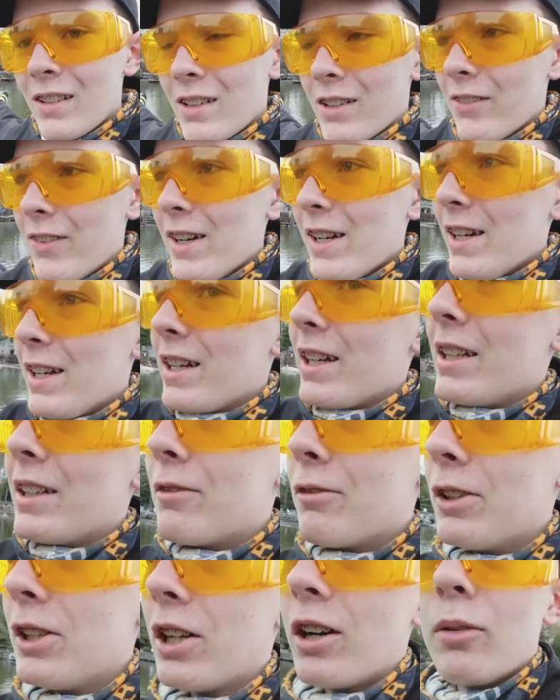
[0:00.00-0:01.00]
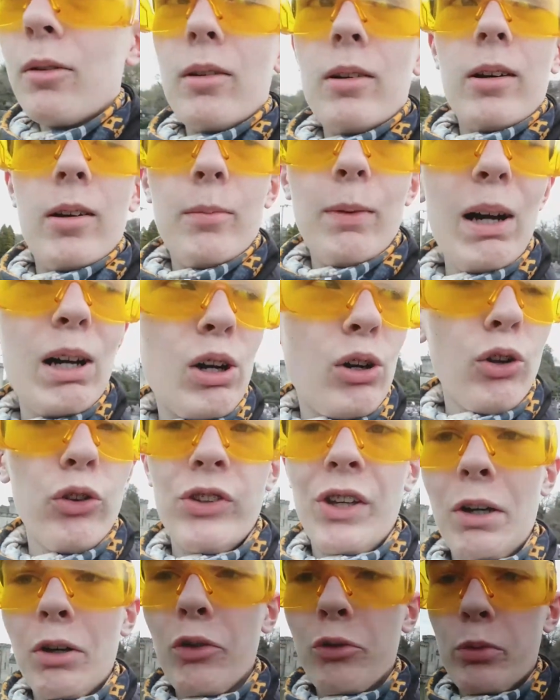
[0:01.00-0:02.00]
Hooray! We are back at Alton
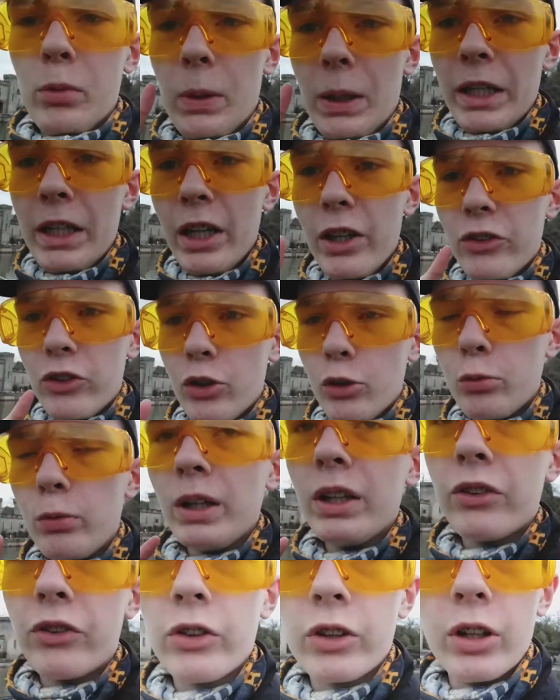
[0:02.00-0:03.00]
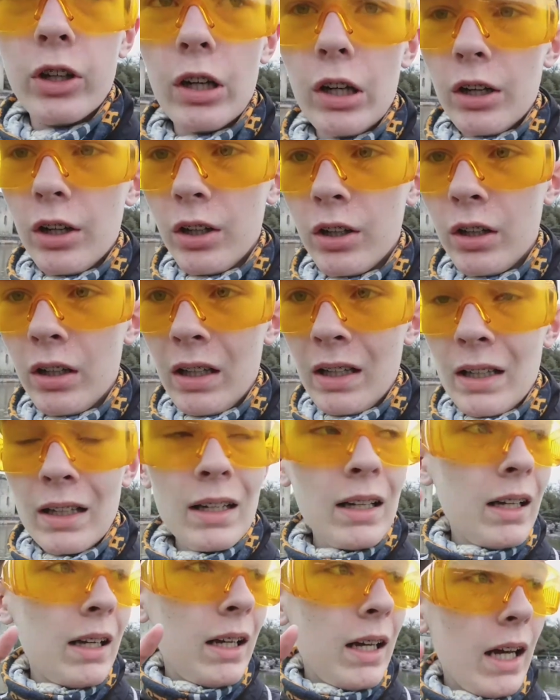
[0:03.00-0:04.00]
Towers. We were here 2 weeks ago,
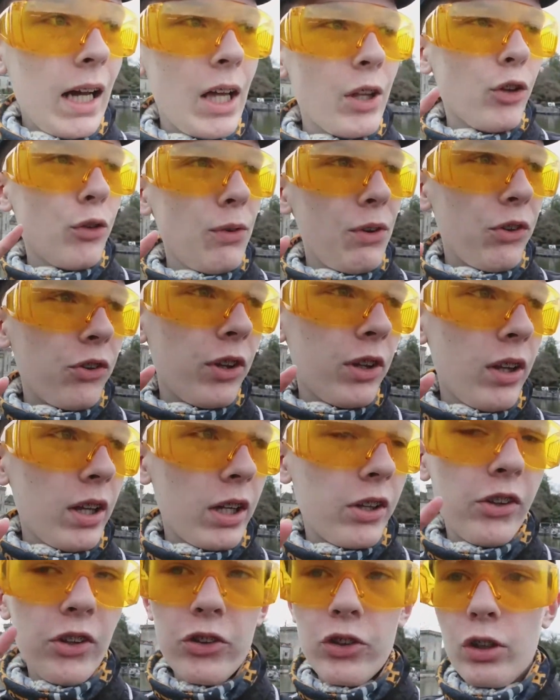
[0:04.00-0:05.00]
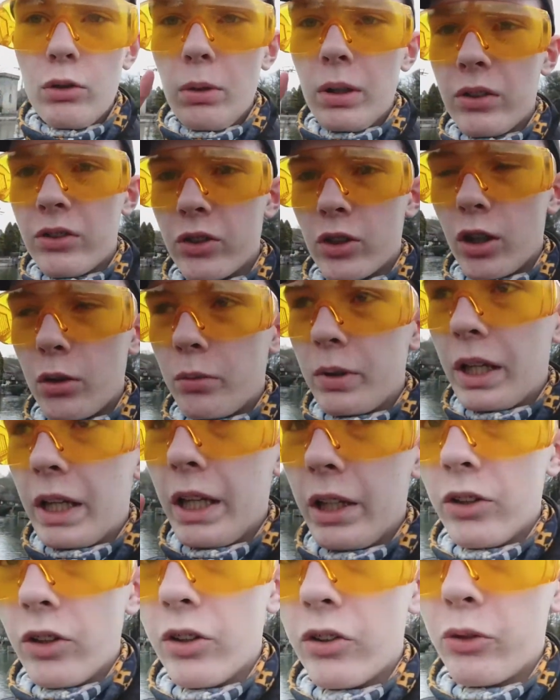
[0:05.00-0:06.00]
and obviously, like I said, 2 weeks ago we
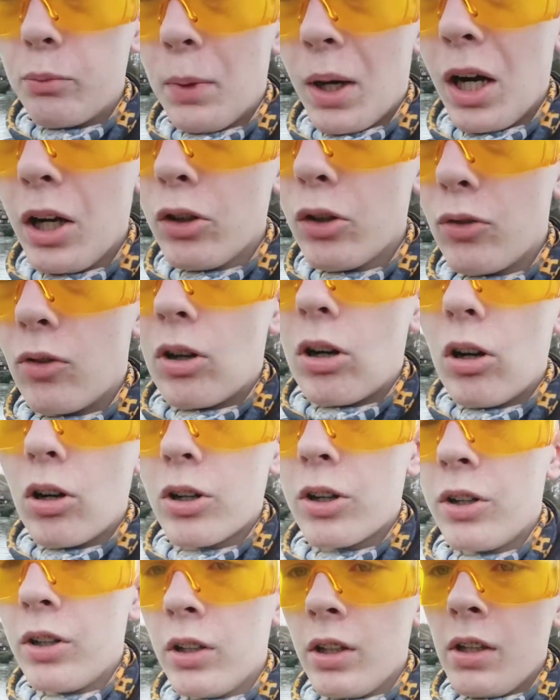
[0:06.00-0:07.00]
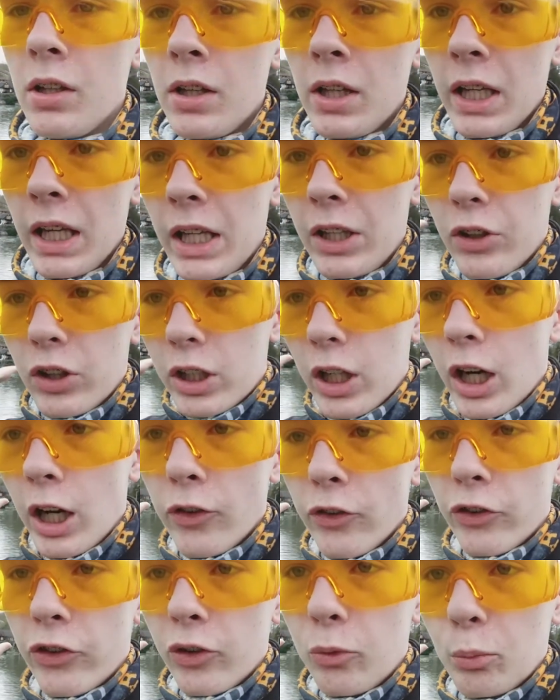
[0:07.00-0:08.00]
hid the Smiler Rock in the
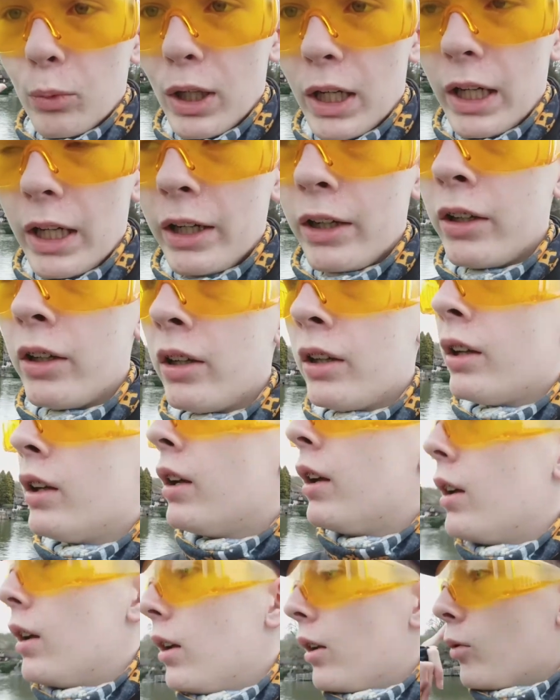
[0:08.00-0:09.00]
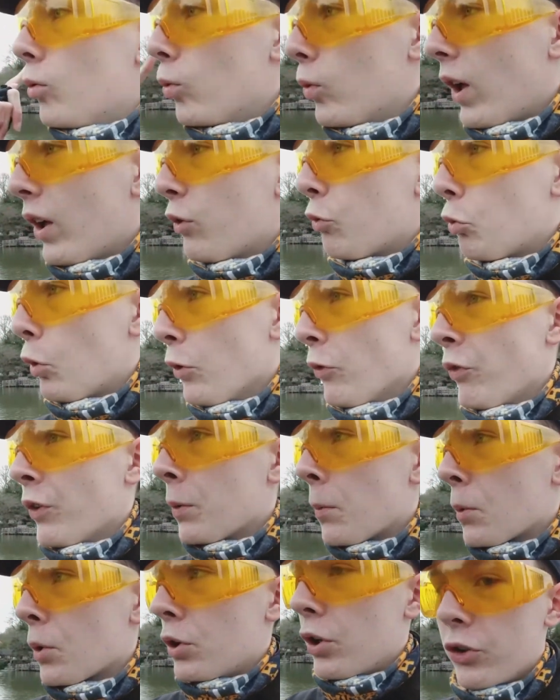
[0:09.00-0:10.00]
garden somewhere. That's one
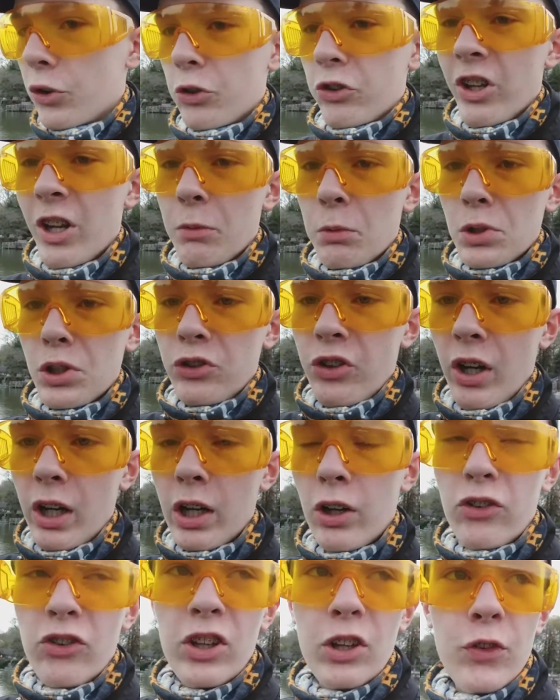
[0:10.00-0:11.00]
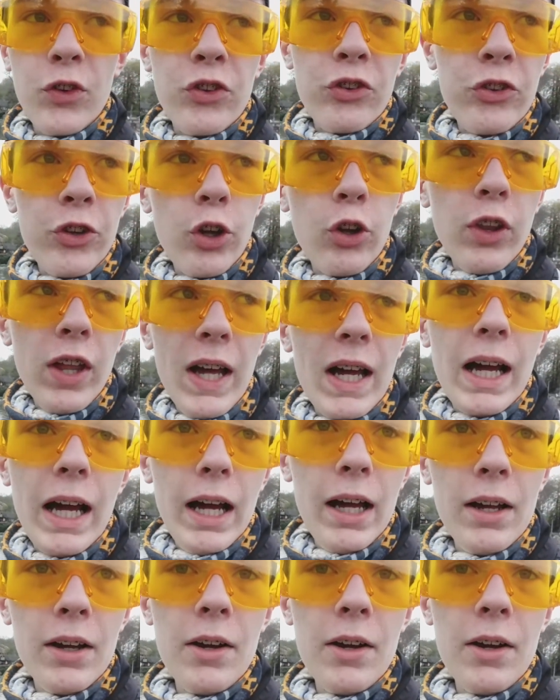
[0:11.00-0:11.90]
thing we're going to do today. We're going to check to see if it's still there.